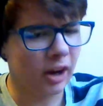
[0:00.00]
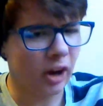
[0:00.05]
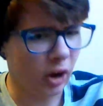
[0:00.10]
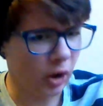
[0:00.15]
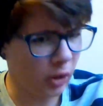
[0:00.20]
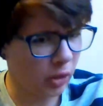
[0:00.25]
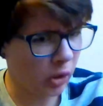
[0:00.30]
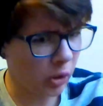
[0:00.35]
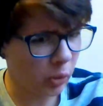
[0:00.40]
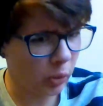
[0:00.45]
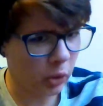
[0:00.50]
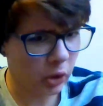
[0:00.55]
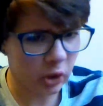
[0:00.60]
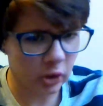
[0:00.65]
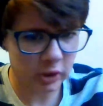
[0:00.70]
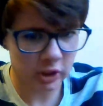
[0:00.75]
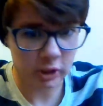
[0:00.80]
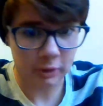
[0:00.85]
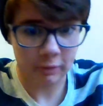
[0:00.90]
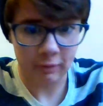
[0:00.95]
although
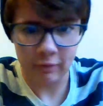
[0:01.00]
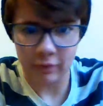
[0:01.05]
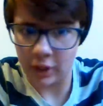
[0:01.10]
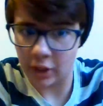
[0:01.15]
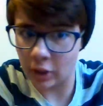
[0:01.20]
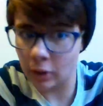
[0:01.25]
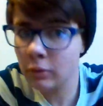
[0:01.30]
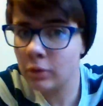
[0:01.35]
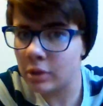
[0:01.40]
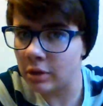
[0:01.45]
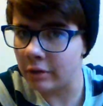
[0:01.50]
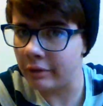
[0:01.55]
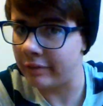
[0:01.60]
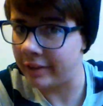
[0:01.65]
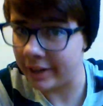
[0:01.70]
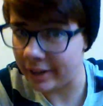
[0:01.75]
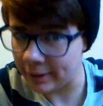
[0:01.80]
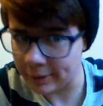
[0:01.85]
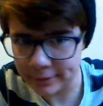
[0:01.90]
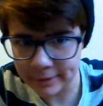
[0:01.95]
there's YouTube
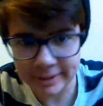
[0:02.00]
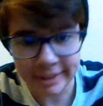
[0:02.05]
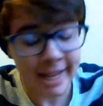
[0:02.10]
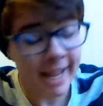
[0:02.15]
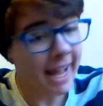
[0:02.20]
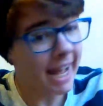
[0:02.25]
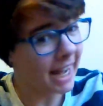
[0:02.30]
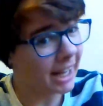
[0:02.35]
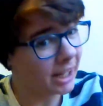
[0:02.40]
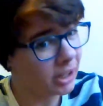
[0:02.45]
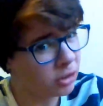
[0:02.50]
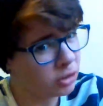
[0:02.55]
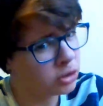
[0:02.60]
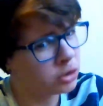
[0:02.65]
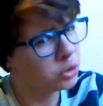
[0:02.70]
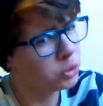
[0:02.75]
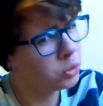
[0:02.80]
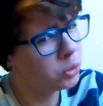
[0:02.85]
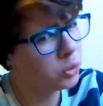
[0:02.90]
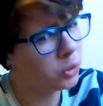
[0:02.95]
videos and there's
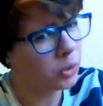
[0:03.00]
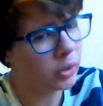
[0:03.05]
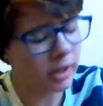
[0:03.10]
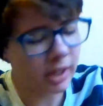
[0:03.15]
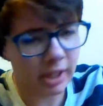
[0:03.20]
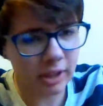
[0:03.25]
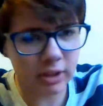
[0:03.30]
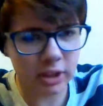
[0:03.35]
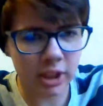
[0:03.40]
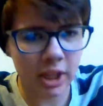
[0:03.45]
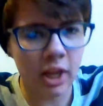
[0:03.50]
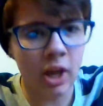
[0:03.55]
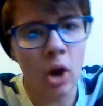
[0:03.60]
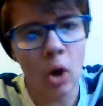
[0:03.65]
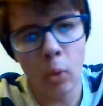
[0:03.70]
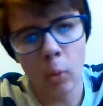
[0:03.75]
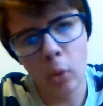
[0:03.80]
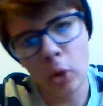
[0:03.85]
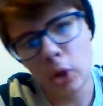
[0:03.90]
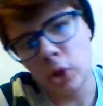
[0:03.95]
Google, and he's like,
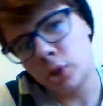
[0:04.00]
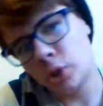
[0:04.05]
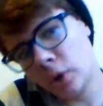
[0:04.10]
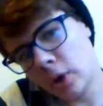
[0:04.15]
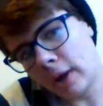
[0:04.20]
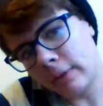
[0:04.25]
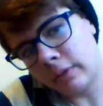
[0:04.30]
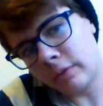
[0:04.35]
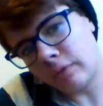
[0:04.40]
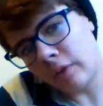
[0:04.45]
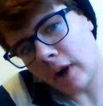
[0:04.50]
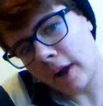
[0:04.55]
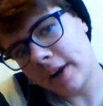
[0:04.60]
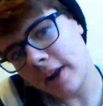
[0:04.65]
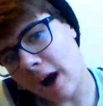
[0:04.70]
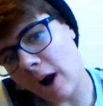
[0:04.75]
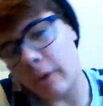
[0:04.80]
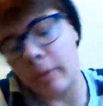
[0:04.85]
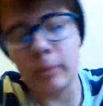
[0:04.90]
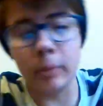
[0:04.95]
well, you shouldn't have to find
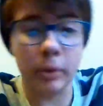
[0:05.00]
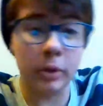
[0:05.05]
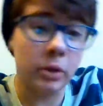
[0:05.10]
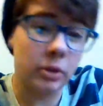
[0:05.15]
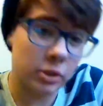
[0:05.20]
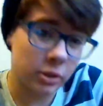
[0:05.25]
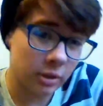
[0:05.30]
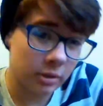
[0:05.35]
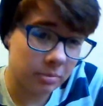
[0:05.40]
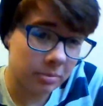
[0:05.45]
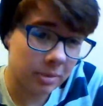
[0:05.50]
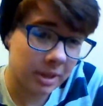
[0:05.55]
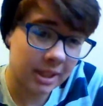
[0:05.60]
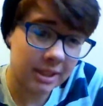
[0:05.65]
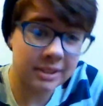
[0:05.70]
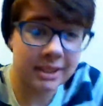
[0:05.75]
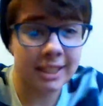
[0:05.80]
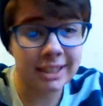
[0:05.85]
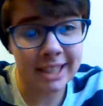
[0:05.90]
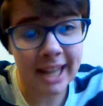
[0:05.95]
out. Well, you should,
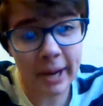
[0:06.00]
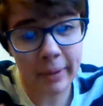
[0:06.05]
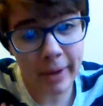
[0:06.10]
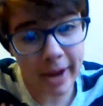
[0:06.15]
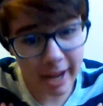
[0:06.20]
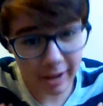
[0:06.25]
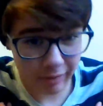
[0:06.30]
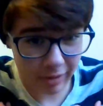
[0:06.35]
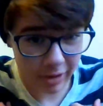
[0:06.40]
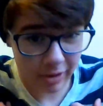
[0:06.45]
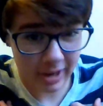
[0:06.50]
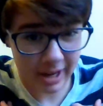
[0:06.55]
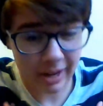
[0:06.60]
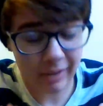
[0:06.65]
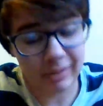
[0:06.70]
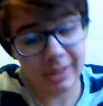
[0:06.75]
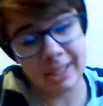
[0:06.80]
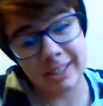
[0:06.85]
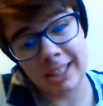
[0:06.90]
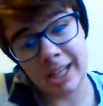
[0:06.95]
because that's how I figured
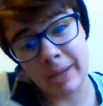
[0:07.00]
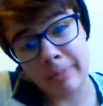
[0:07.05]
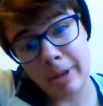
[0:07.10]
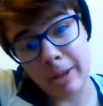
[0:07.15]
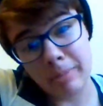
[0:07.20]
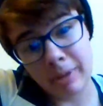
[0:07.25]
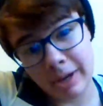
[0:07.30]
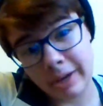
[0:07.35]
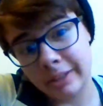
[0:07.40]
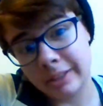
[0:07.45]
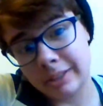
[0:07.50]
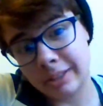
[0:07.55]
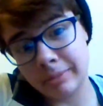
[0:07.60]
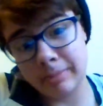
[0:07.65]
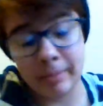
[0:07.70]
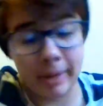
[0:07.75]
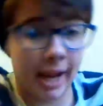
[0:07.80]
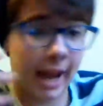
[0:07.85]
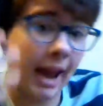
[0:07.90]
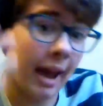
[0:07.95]
out. That's how my parents,
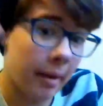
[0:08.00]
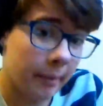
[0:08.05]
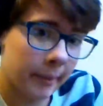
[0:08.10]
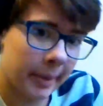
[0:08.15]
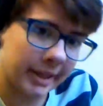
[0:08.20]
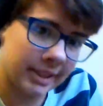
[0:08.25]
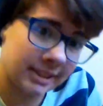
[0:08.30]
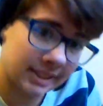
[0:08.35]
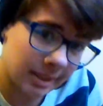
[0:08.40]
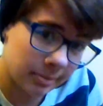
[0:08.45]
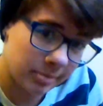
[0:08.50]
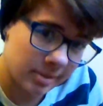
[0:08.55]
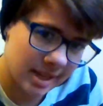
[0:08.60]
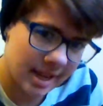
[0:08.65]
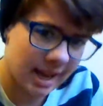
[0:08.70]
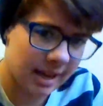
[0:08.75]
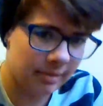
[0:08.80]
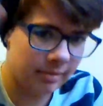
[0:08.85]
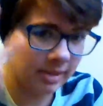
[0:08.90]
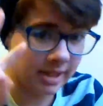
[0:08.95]
my
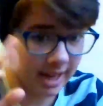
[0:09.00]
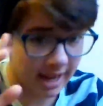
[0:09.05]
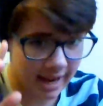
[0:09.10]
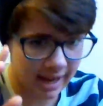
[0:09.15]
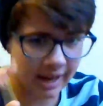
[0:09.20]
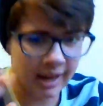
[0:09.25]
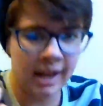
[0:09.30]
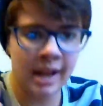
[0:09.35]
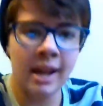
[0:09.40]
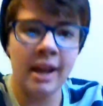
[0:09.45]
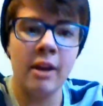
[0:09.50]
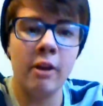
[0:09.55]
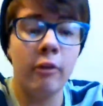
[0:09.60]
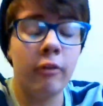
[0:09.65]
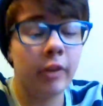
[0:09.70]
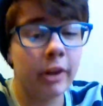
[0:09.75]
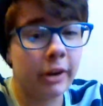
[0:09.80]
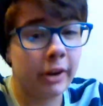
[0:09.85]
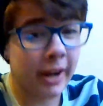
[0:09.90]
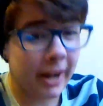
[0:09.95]
stepdad, dad,
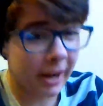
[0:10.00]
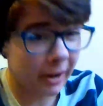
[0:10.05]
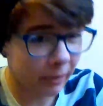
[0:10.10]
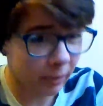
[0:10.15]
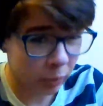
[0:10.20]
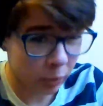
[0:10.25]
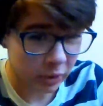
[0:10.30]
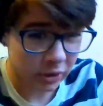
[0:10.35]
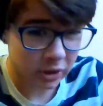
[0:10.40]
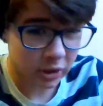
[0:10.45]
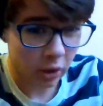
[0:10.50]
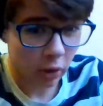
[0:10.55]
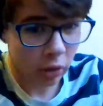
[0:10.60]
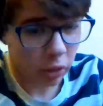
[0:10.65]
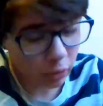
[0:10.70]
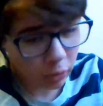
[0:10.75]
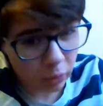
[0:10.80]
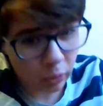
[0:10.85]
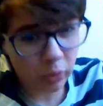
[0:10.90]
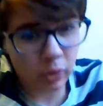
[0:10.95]
figured out was
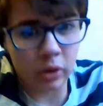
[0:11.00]
through